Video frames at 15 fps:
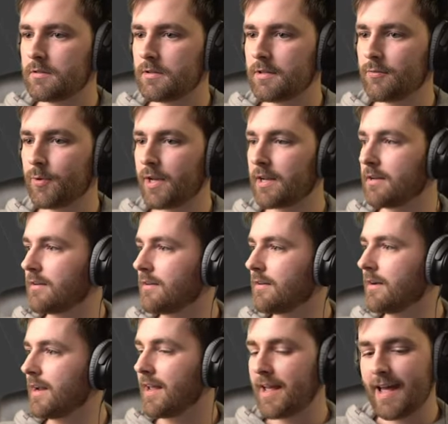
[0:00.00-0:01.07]
And we can
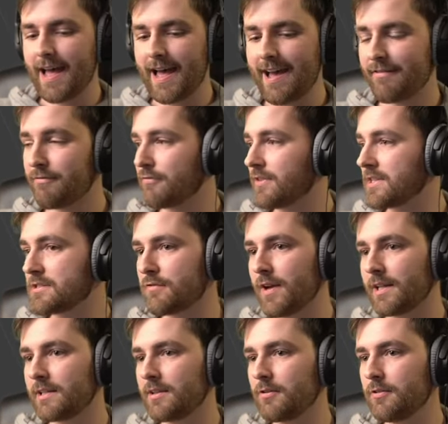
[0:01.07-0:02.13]
half this
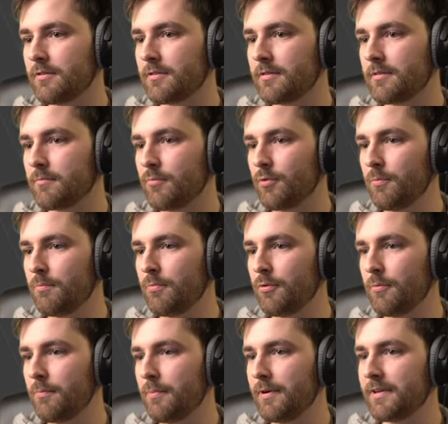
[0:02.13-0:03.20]
value. Boop, boop.